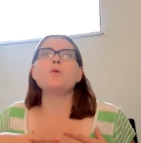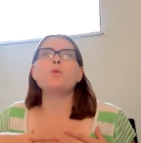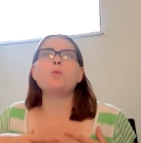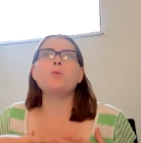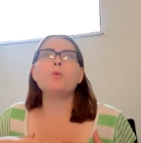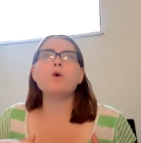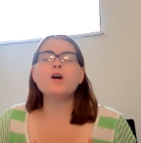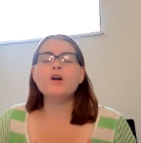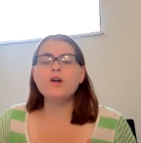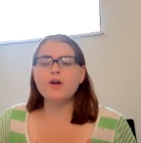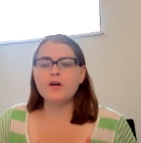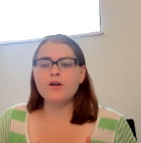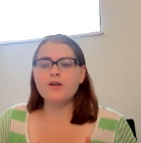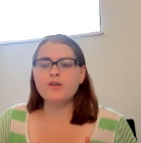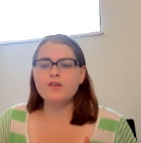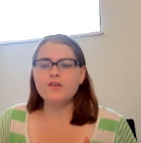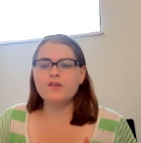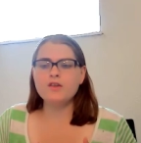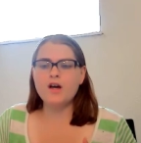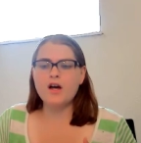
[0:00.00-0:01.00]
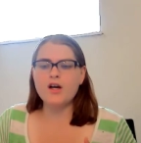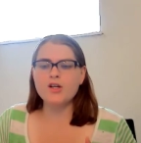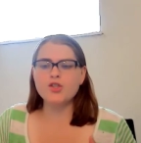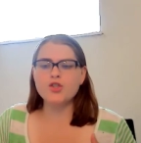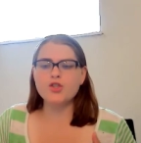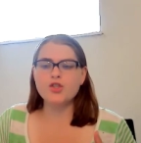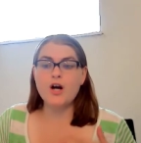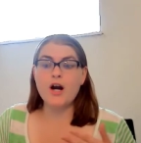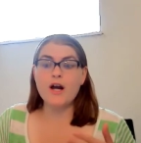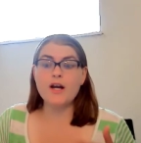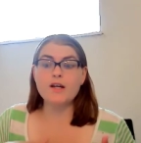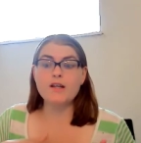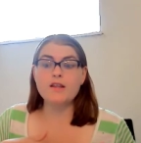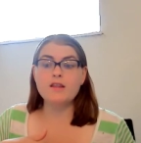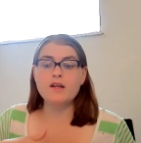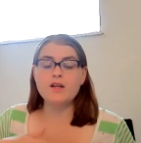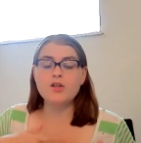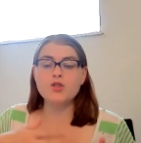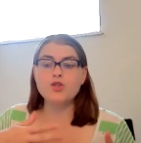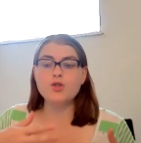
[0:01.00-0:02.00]
worth us trying to
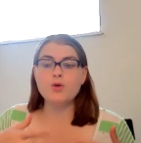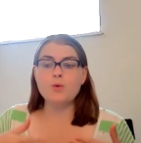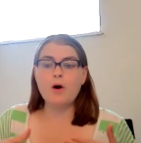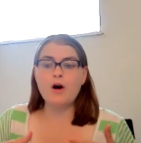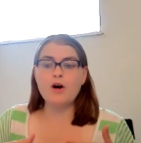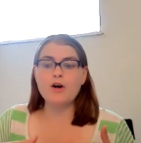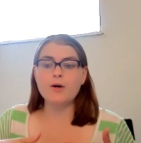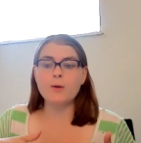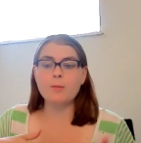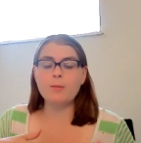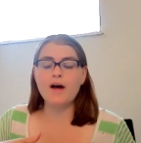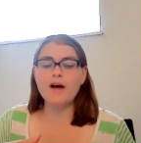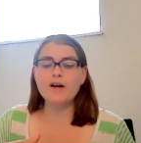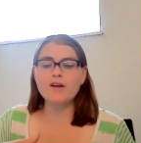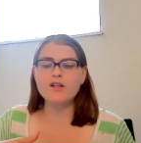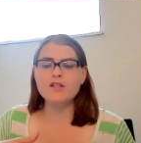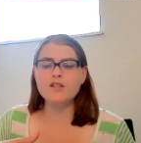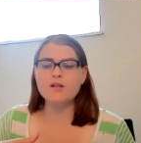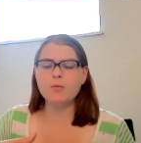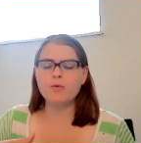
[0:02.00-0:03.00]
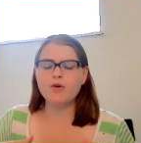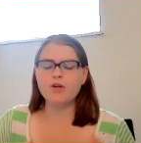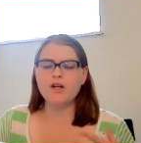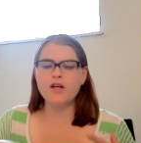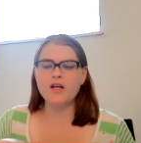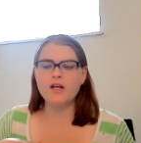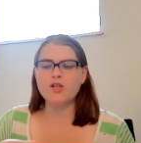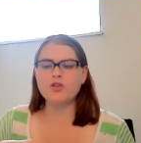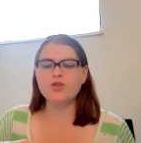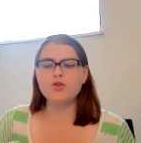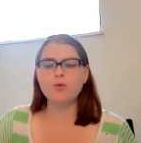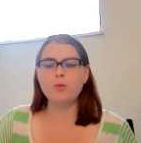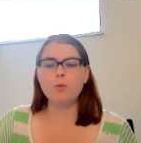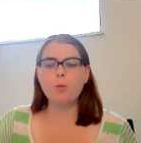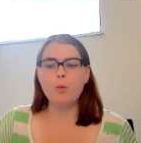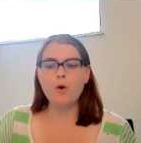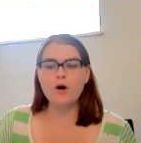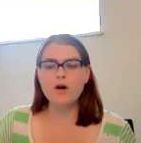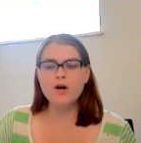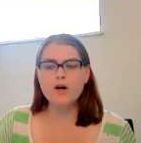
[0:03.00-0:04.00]
think too hard about it to put it into
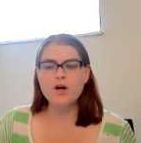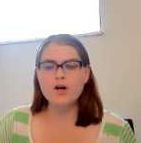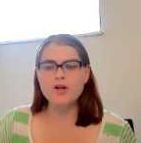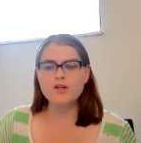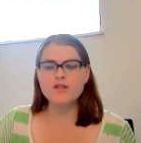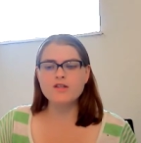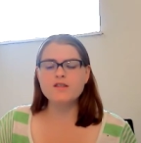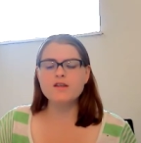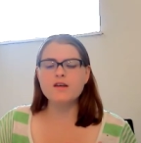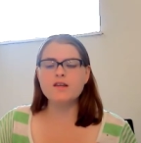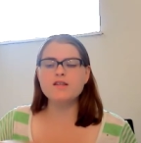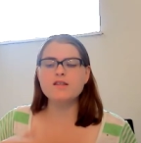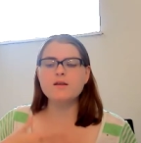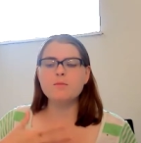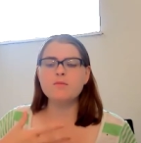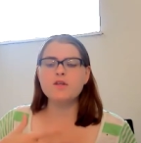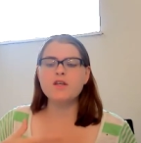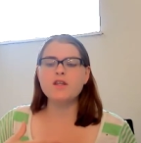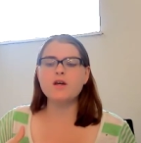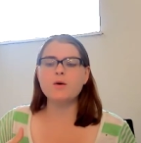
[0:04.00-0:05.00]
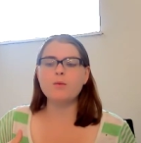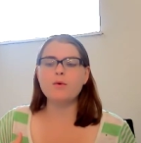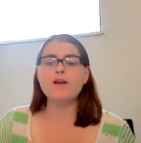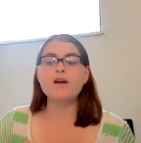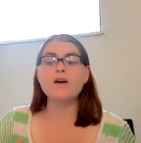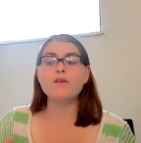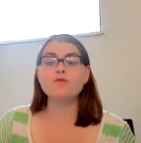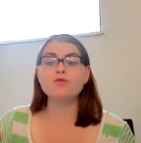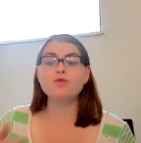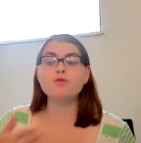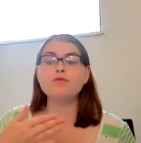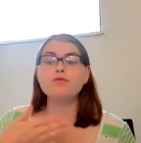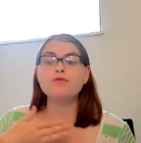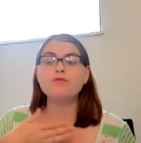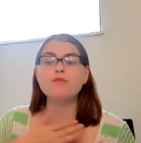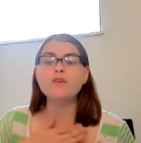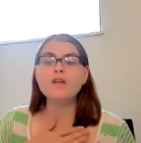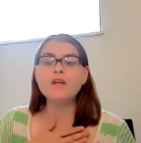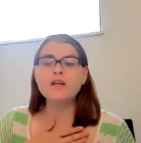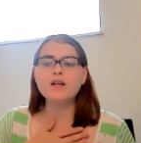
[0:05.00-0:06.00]
words. It's something that we have to
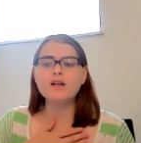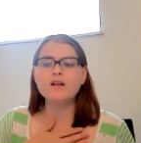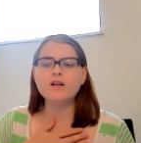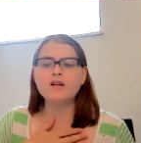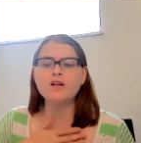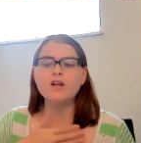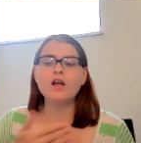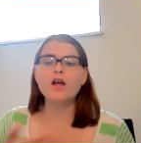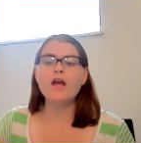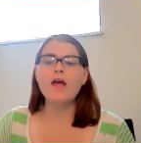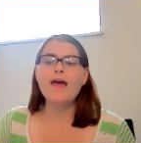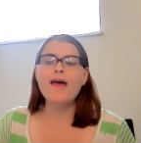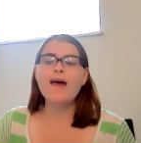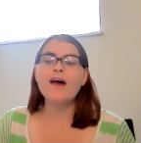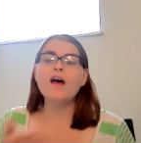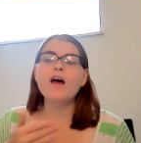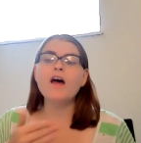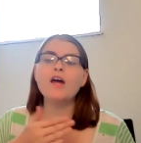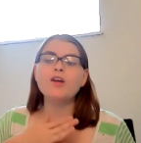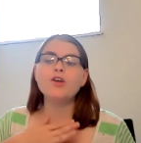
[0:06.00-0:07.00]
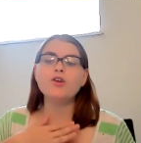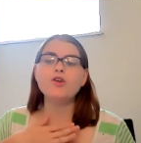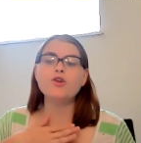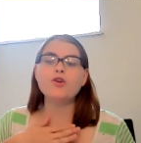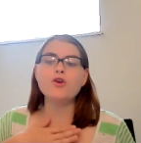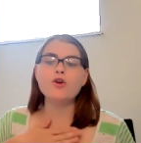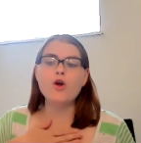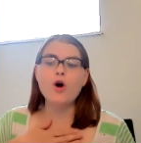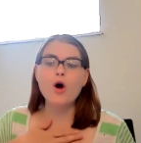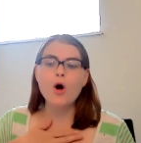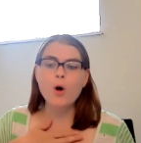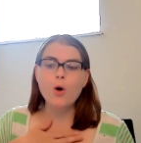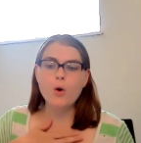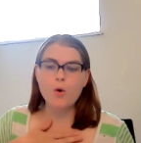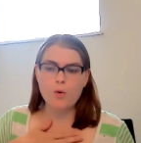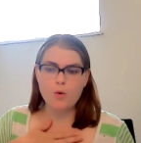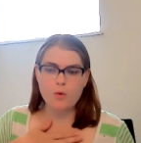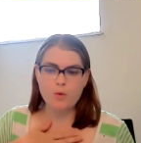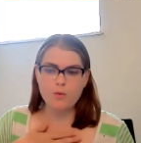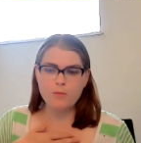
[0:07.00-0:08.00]
feel and
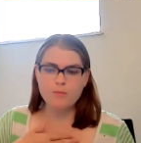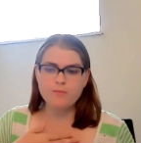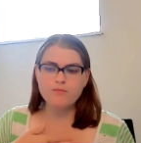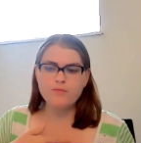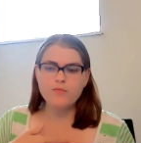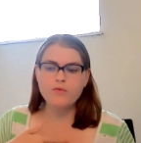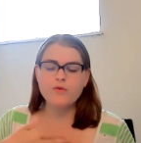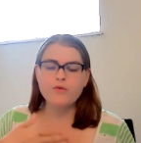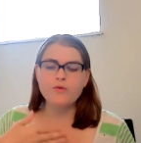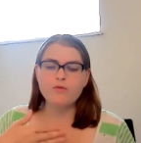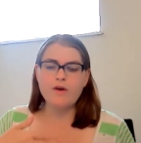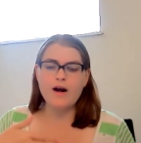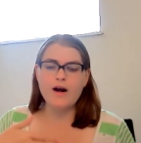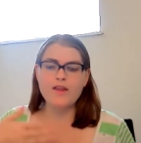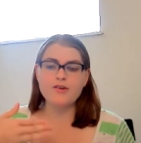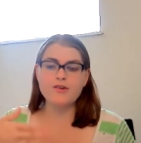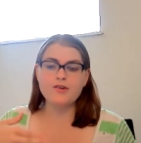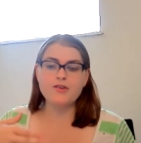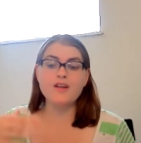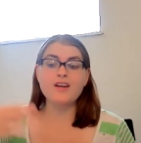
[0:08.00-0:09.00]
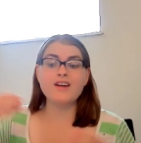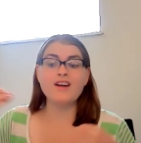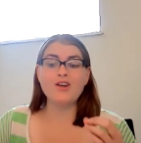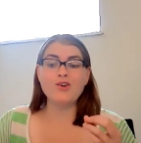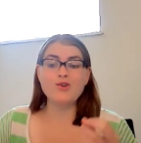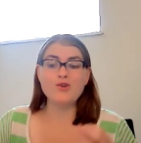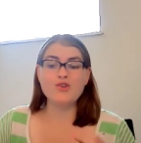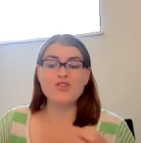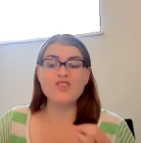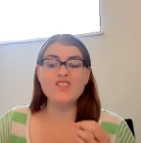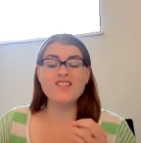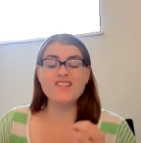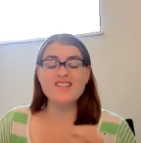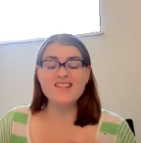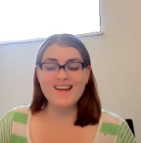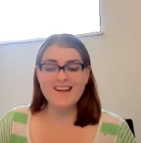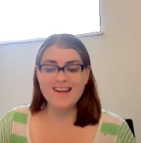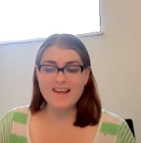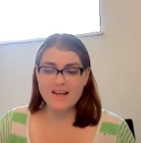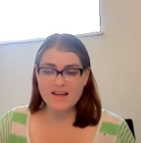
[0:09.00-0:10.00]
know rather than
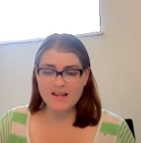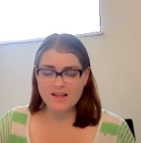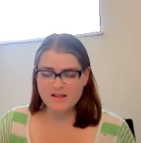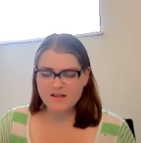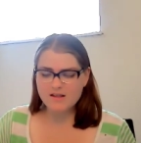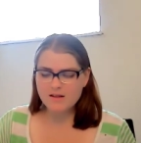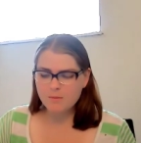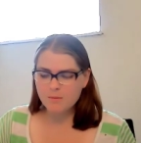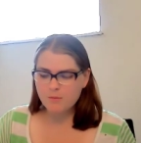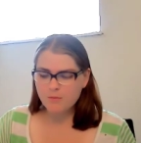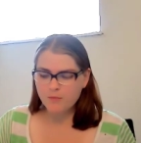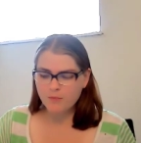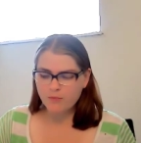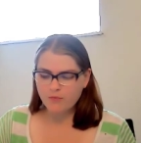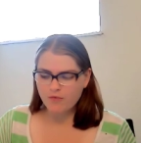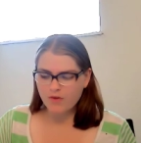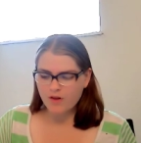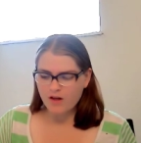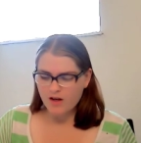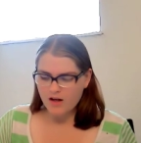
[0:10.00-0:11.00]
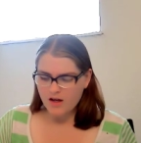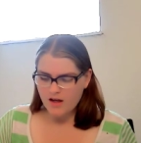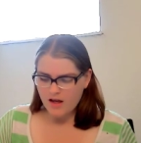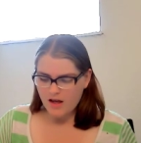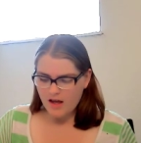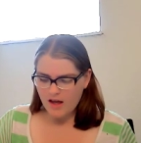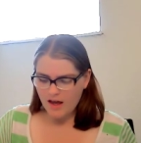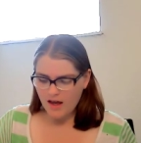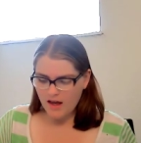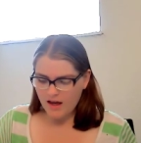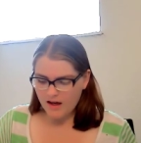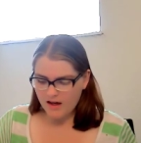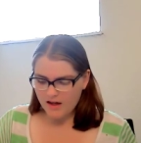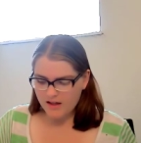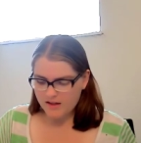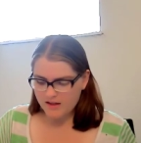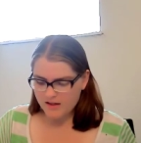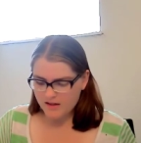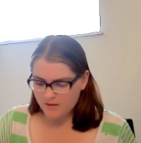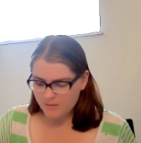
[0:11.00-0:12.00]
understand.
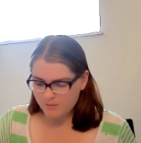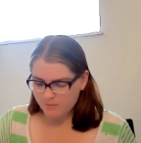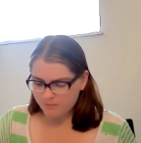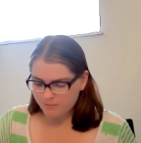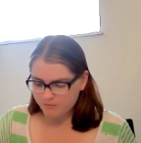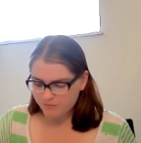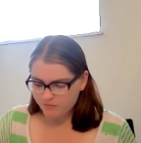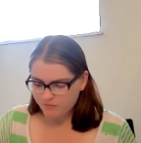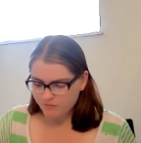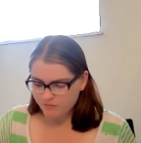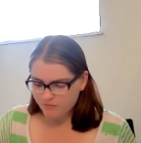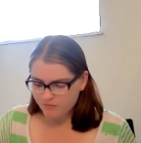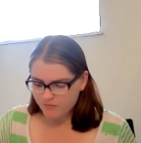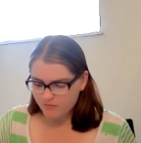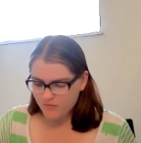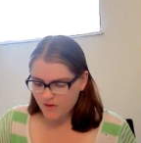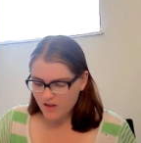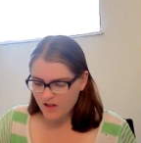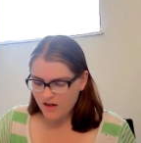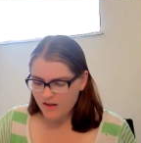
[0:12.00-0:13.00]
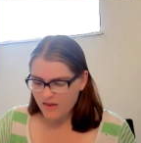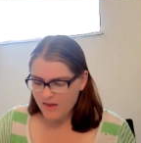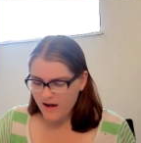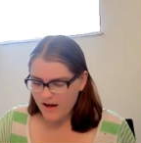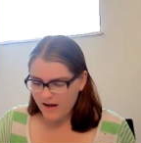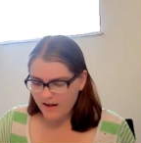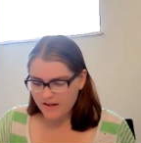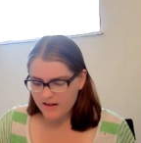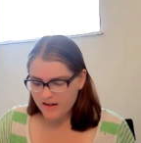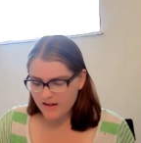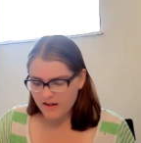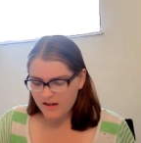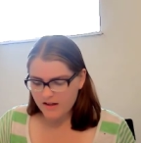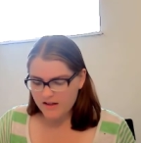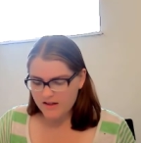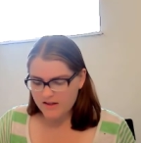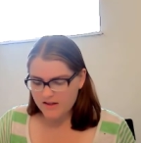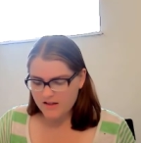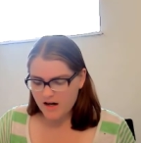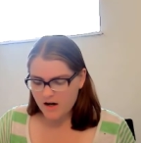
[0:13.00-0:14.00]
And that
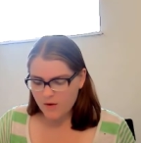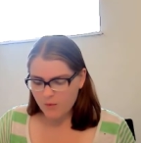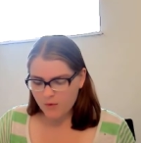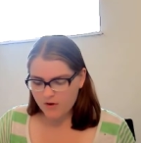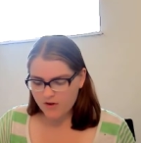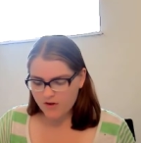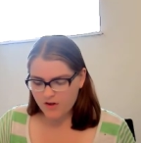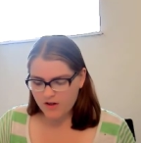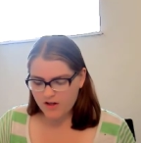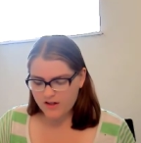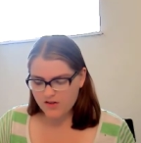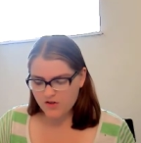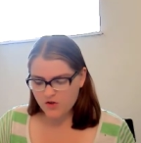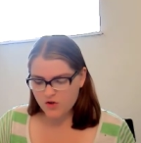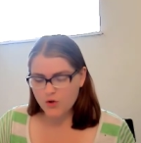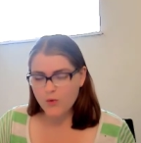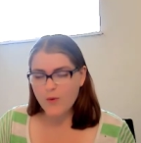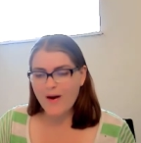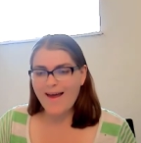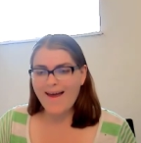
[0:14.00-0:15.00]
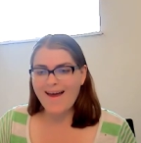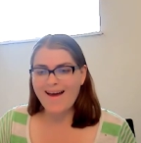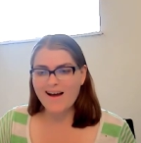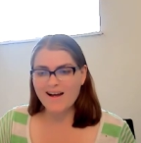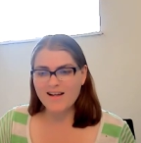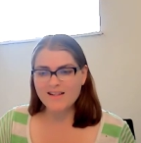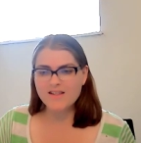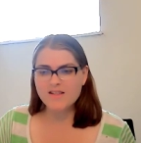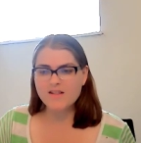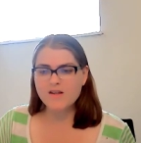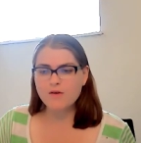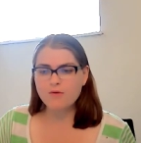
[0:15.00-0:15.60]
it is not worth us to ask